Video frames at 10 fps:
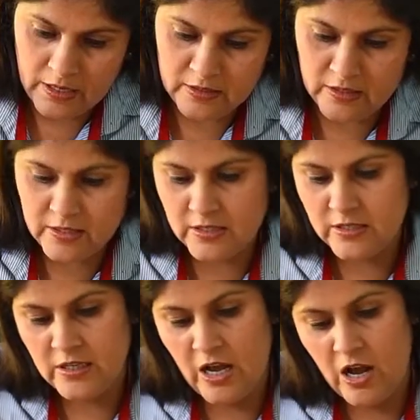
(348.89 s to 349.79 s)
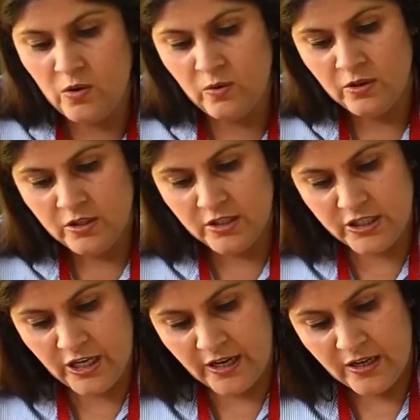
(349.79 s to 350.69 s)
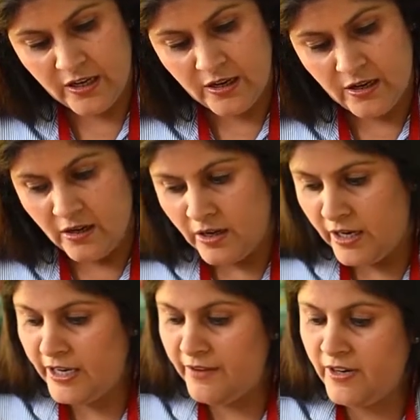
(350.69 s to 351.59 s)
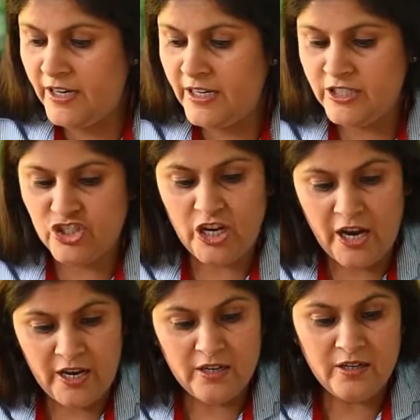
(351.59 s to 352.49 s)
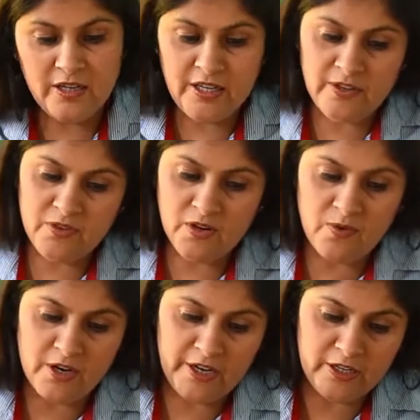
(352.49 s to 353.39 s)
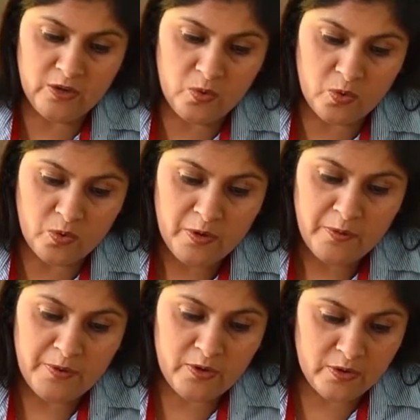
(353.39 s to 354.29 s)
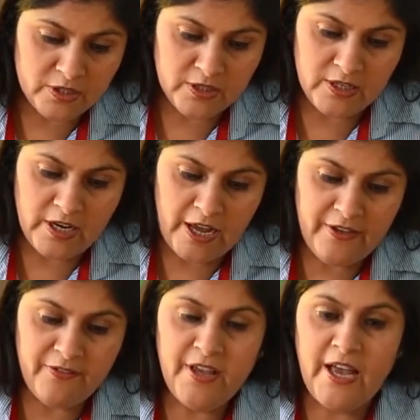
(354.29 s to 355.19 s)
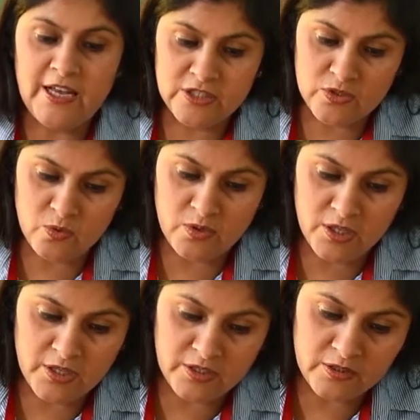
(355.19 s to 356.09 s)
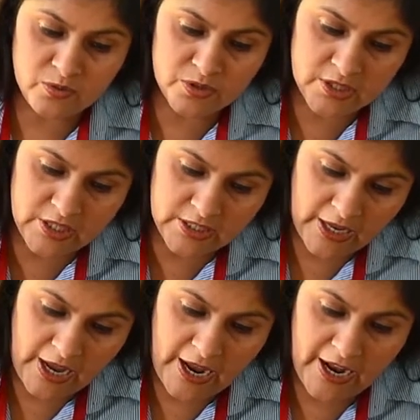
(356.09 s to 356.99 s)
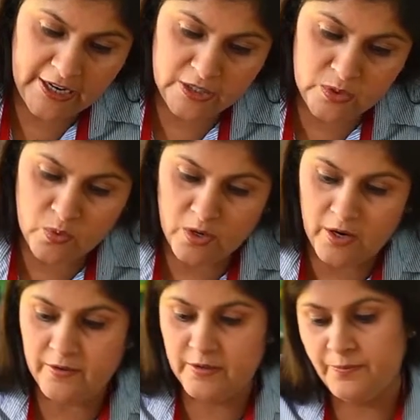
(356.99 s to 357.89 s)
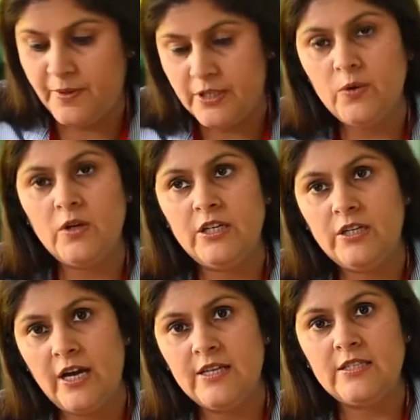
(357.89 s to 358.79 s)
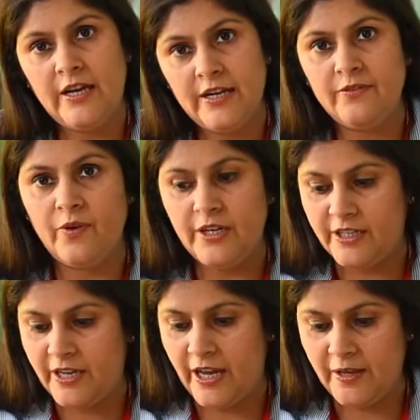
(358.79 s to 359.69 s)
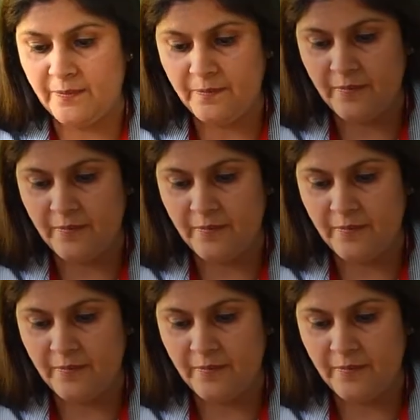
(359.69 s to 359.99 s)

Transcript: And this is how the child. And never let child leave the work and go, because in the life he has to learn to sit and do a particular task at one time.